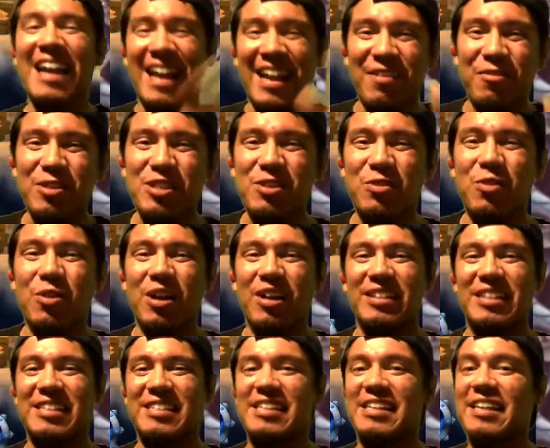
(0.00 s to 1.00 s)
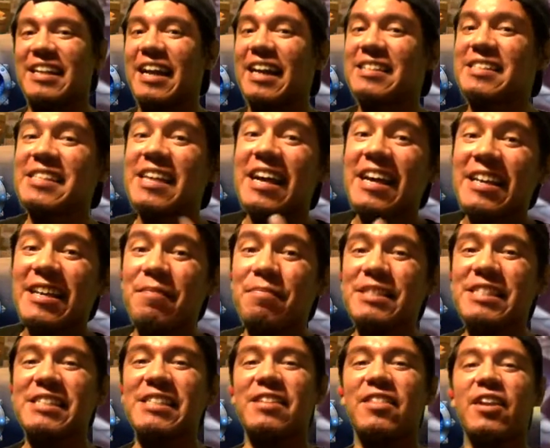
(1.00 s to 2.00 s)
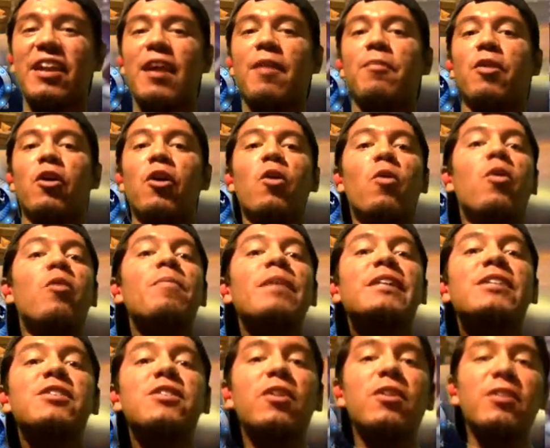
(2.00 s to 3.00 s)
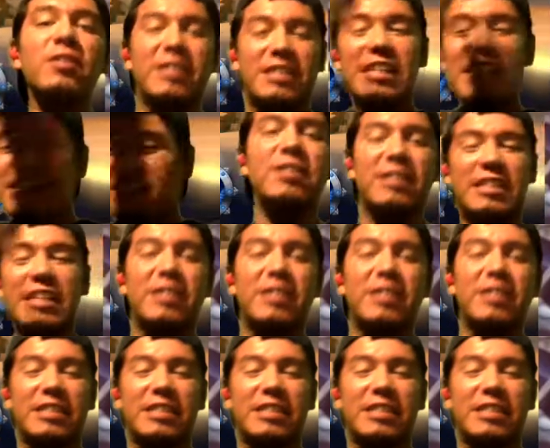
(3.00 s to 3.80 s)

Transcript: what's going on, Destiny Knights? Name is Izzy the Gamer. Welcome back to another D6